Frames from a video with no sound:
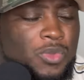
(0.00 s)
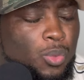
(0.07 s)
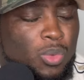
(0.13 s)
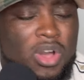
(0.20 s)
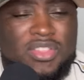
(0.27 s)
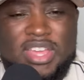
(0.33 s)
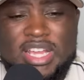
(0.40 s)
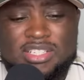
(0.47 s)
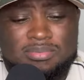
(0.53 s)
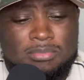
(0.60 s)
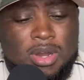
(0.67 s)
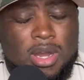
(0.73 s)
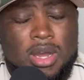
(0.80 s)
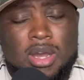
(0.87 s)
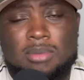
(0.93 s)
whether it's
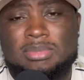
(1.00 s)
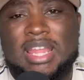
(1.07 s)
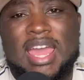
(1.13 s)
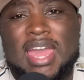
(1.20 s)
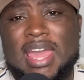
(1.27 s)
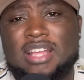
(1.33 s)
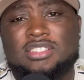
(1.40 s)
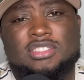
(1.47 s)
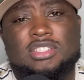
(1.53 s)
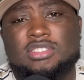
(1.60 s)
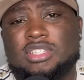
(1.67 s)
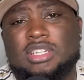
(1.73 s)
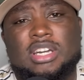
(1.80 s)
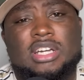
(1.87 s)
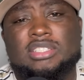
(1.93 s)
mom, dad,
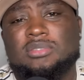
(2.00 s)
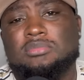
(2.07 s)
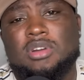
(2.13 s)
sister, cousin,